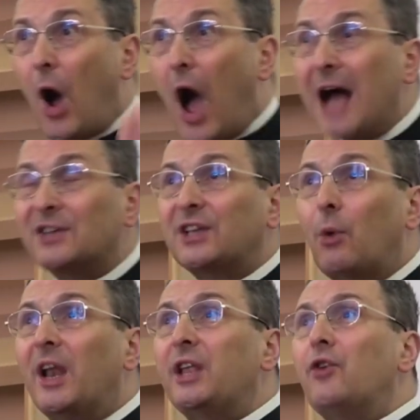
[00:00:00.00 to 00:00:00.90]
asked
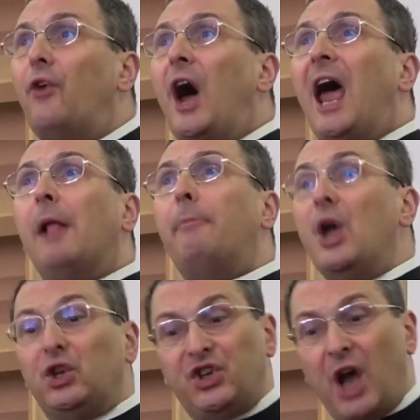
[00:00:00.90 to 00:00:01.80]
Our Lady for
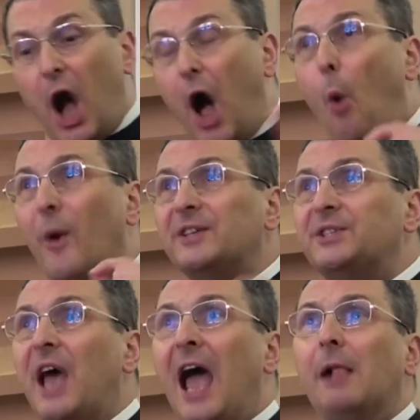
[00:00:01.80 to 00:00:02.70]
help, she always
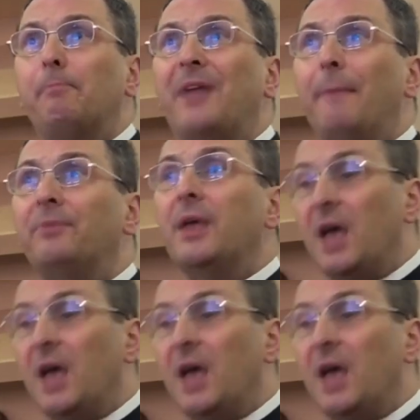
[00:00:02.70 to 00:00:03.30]
helped them.